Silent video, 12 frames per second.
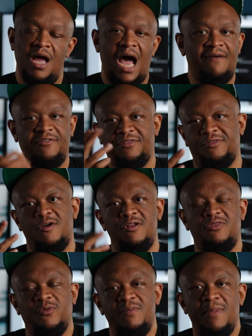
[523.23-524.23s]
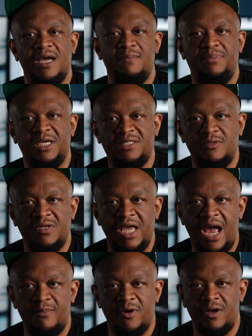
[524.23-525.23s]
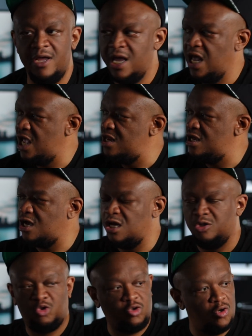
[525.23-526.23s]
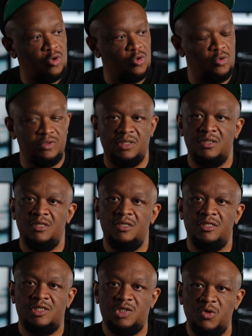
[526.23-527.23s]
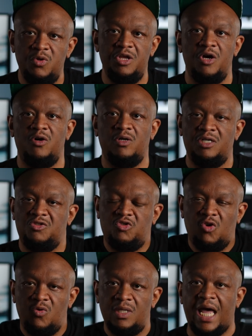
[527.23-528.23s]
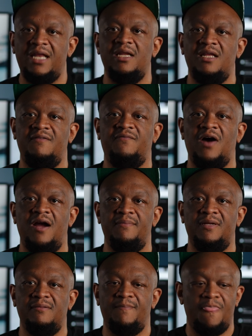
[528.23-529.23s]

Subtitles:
I have a 33 megapixel camera in a controlled studio, controlled lighting environment.